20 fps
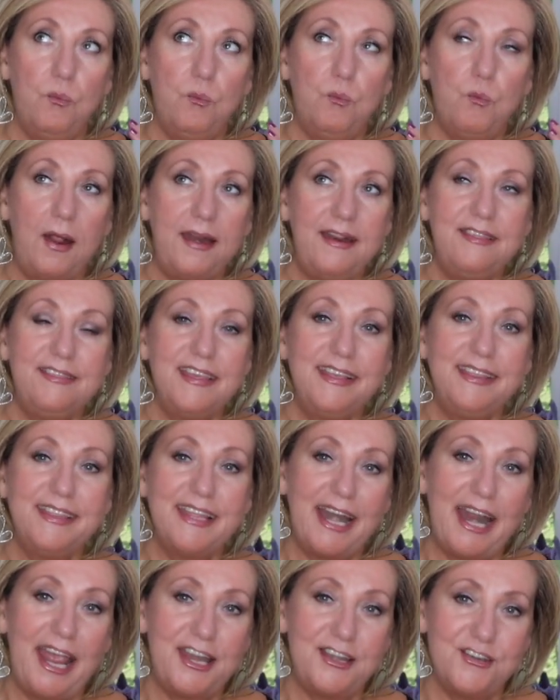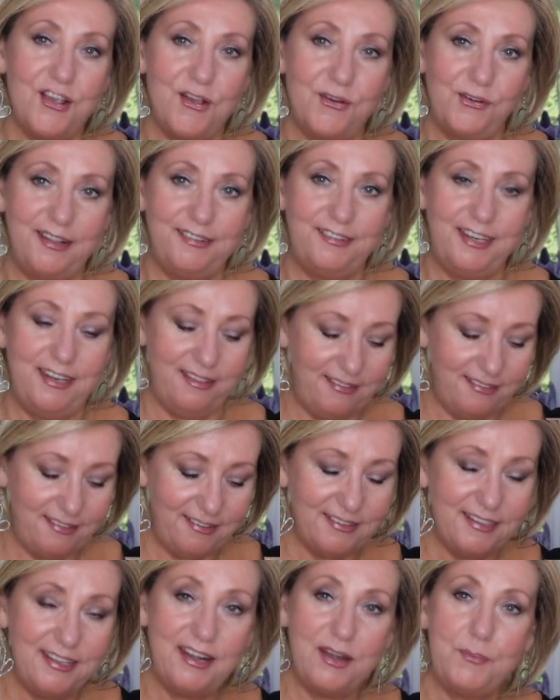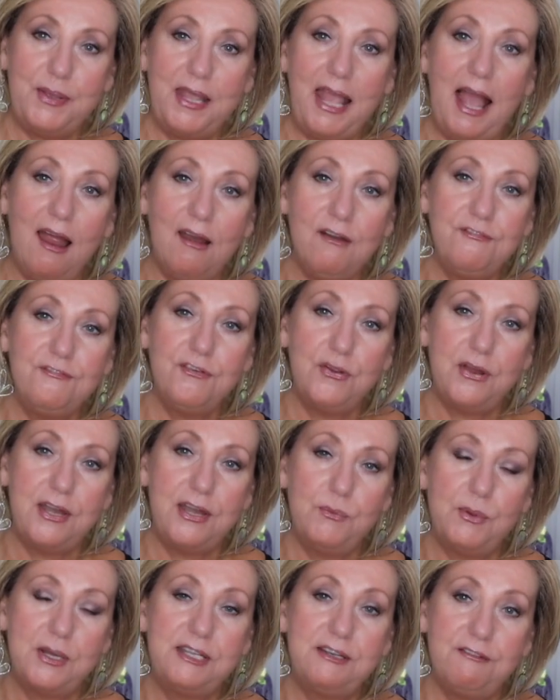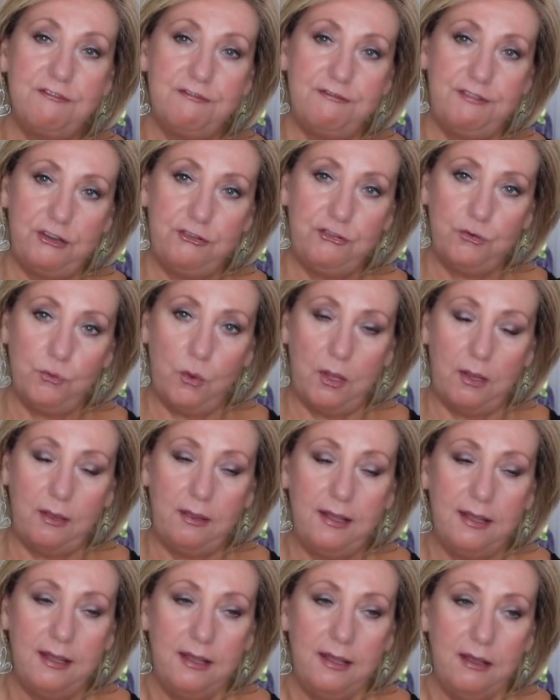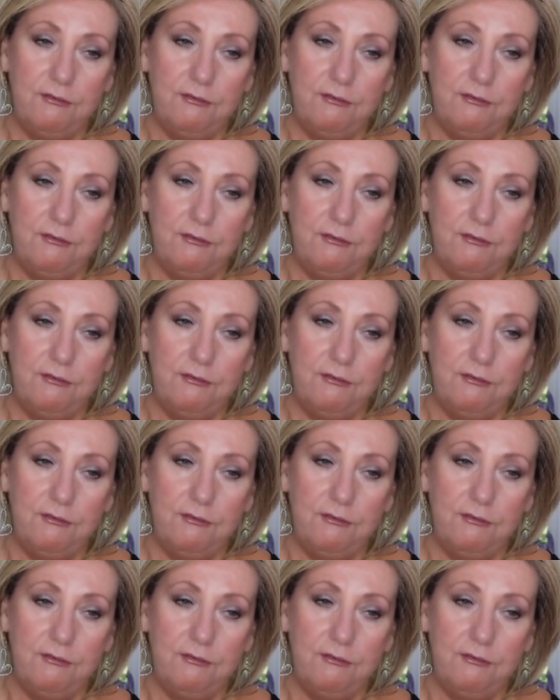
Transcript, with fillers: one thing that I noticed, and this is going to be hard for anyone to visual,